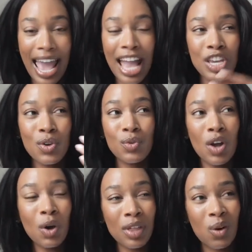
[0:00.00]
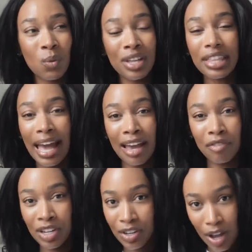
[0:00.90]
And you know that with
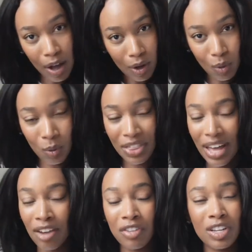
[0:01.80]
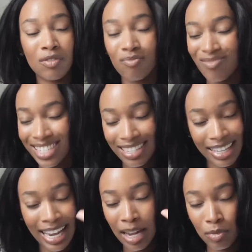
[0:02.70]
every no, with every
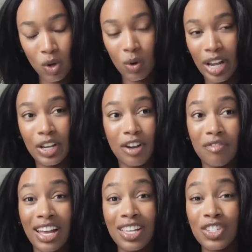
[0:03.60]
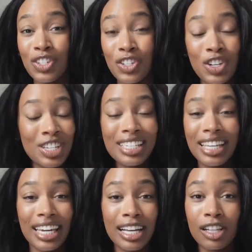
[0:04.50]
slam door in your face, you're
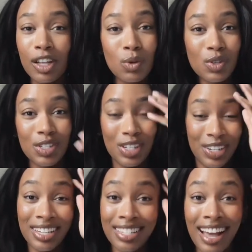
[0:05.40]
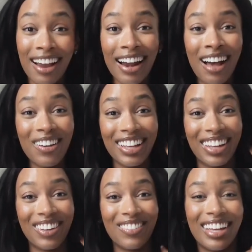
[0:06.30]
just getting closer to your desired
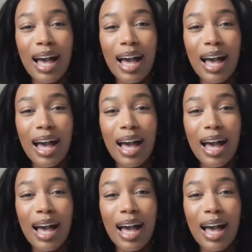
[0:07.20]
outcome.